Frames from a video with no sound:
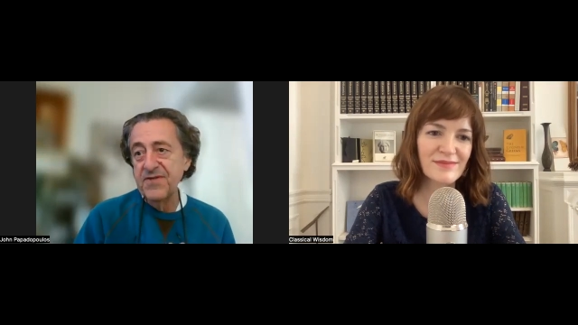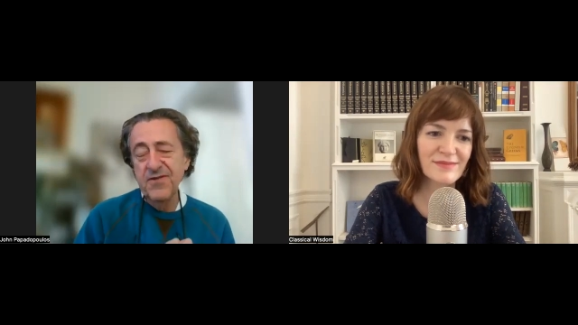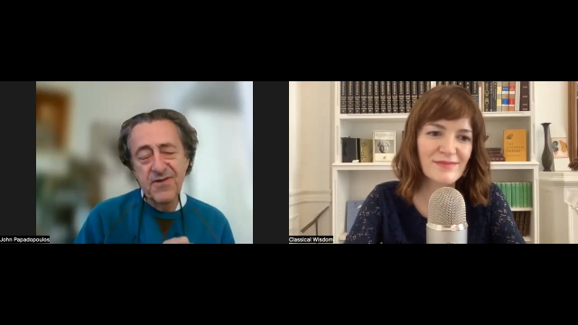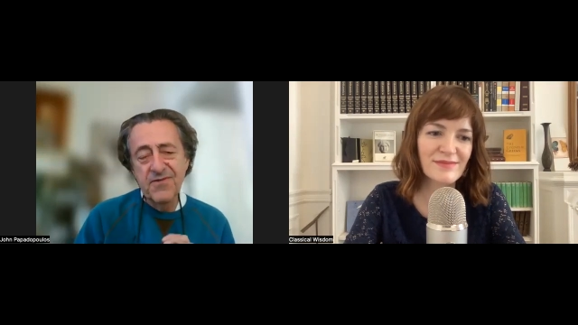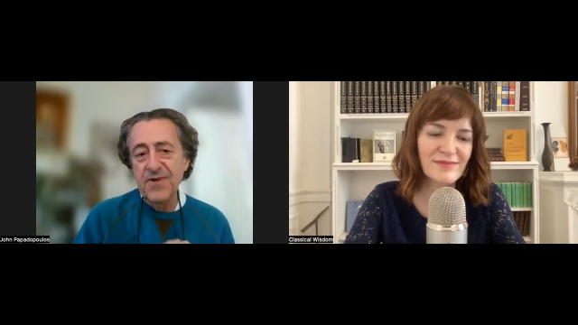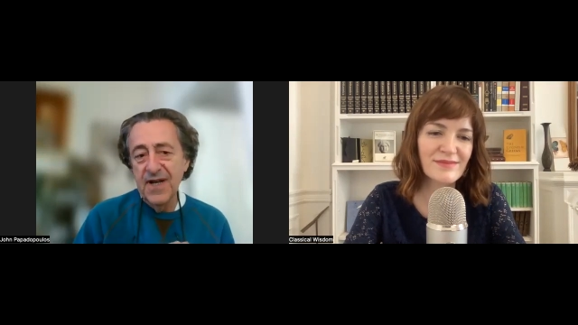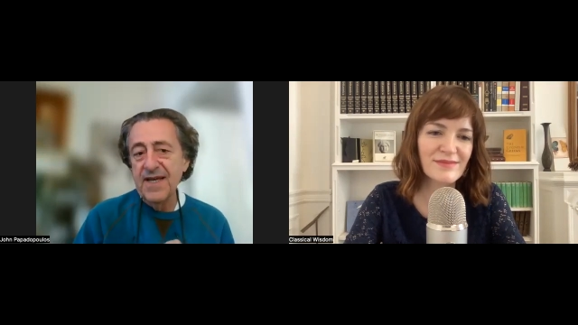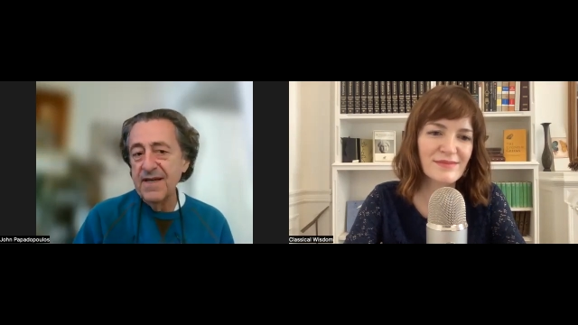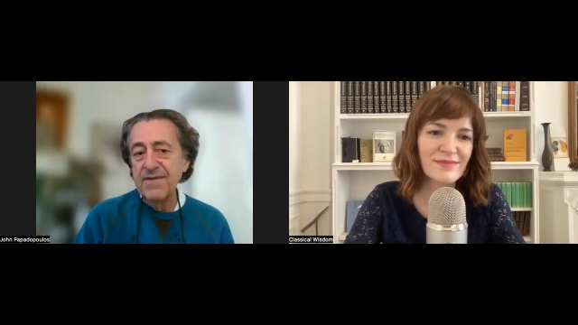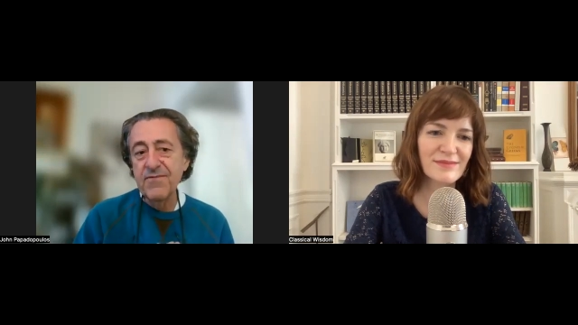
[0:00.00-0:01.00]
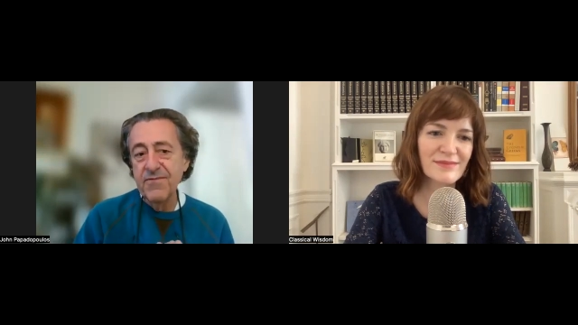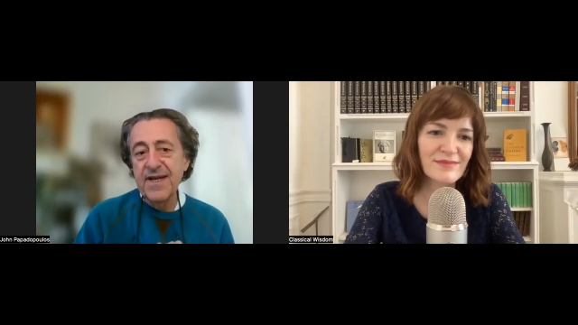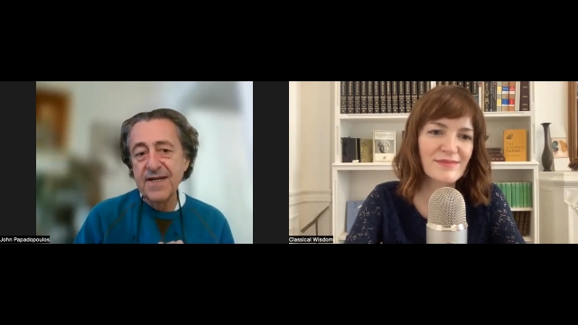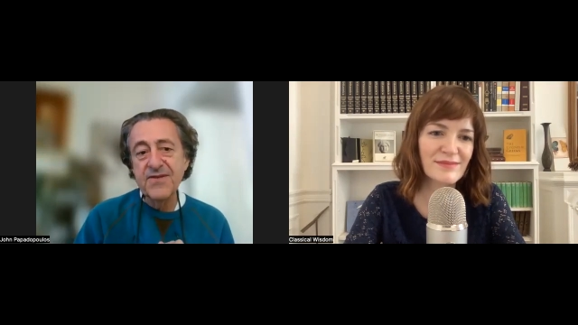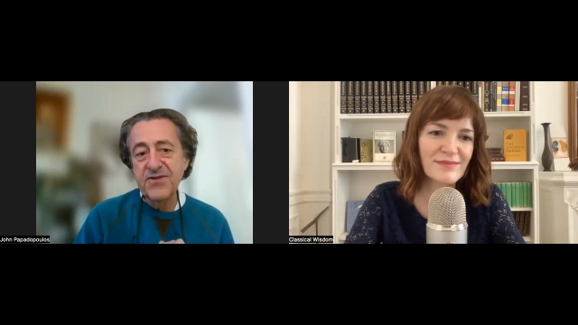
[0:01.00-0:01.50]
Speaker 1: you can really
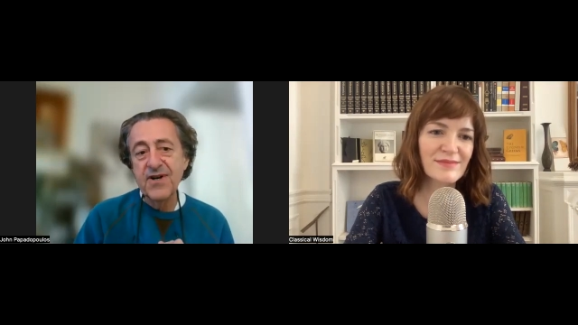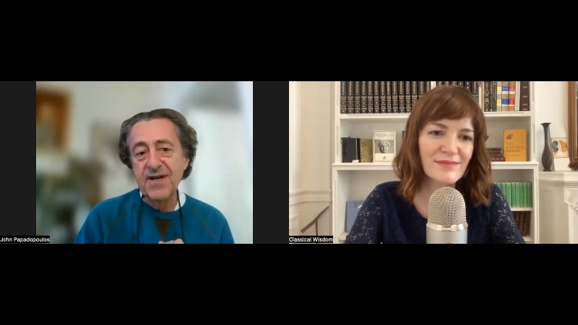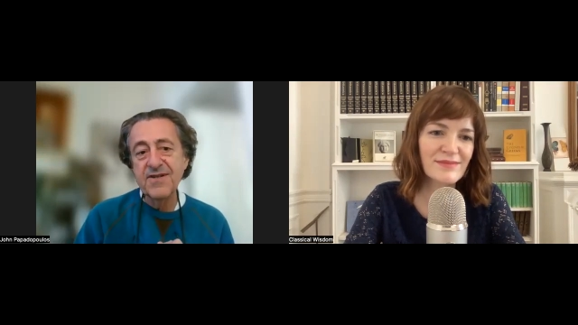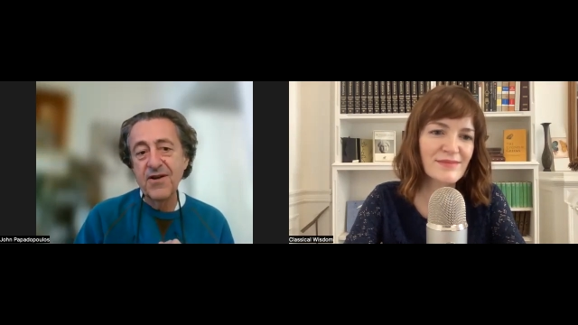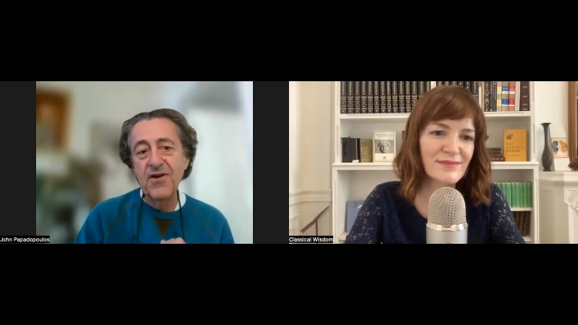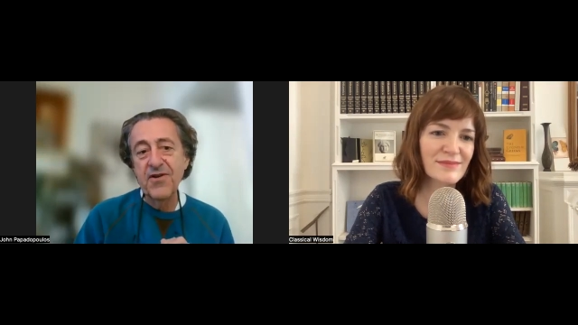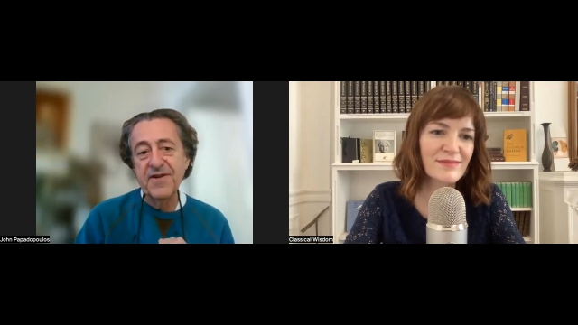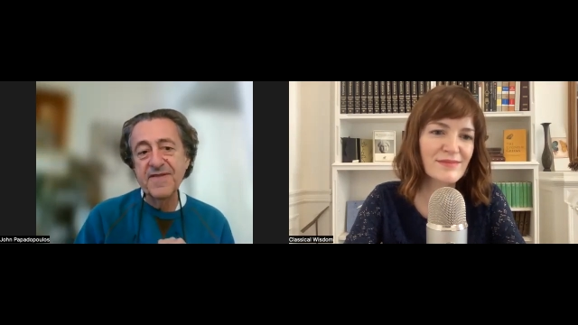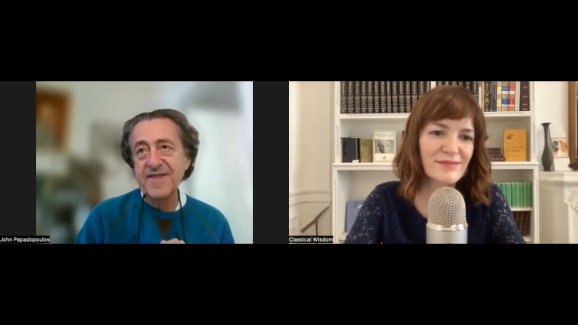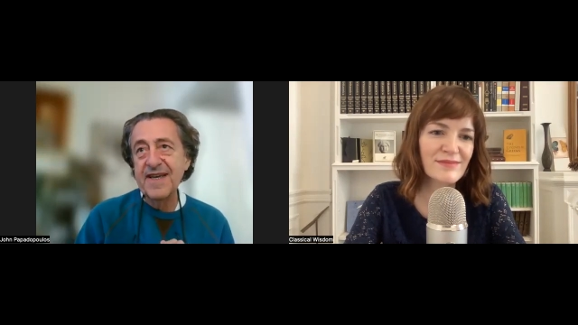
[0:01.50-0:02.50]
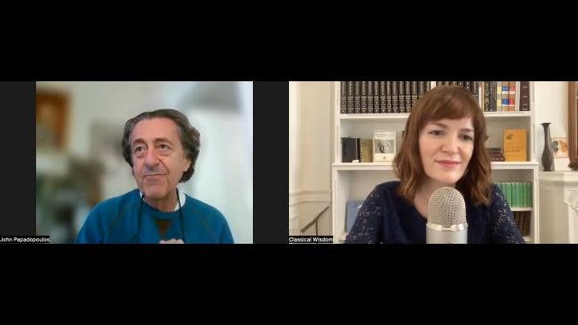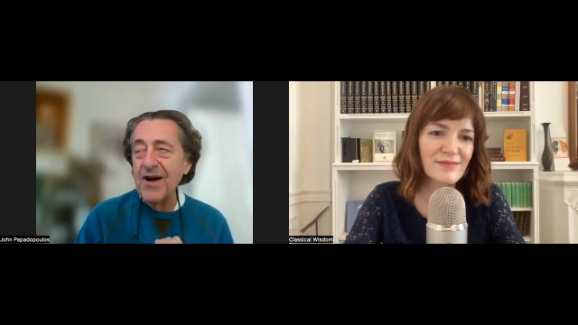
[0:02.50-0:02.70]
reconstruct a lot and say,